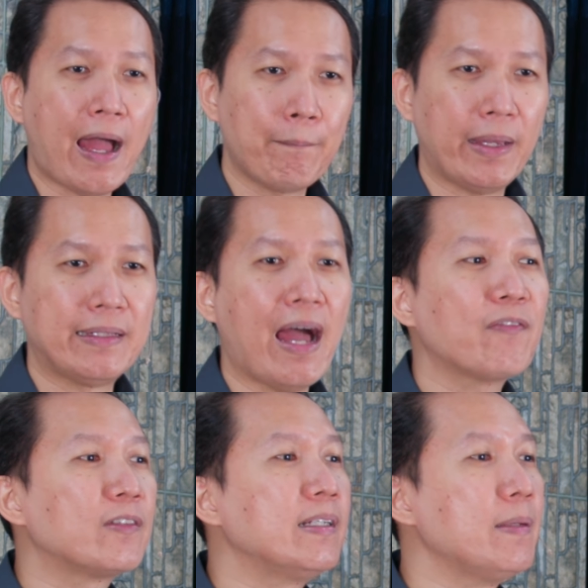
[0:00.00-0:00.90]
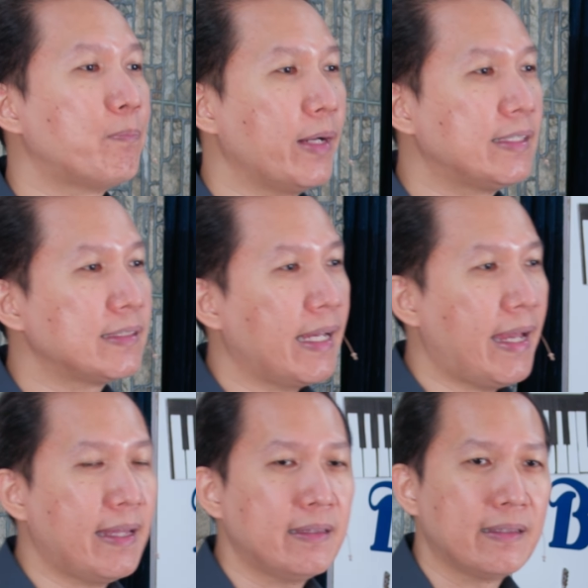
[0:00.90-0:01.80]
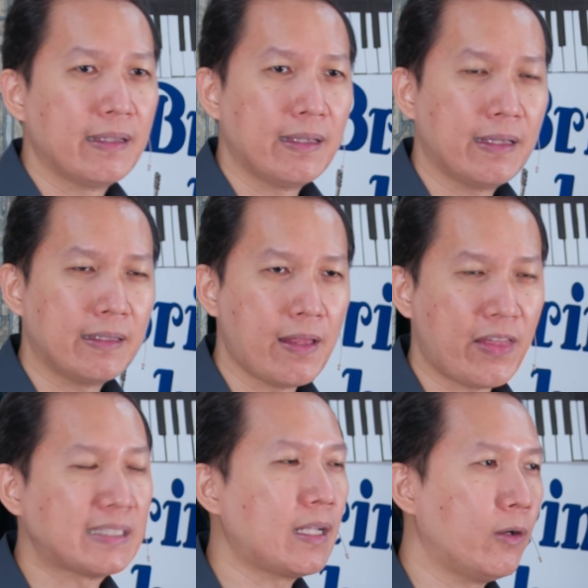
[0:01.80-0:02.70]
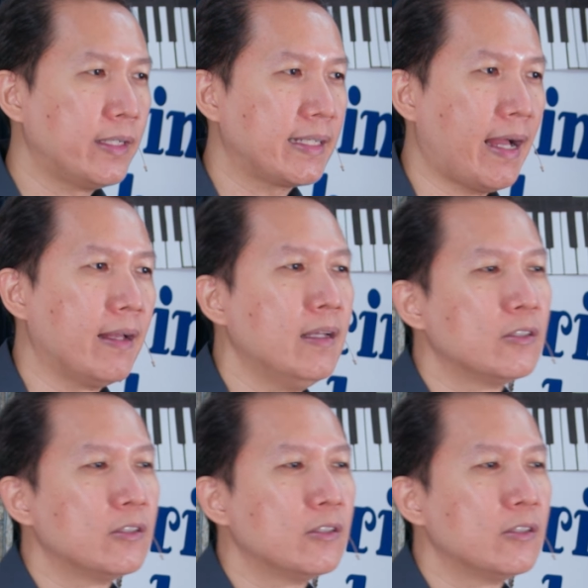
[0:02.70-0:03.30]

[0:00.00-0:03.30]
happened after he preached in Thessalonica.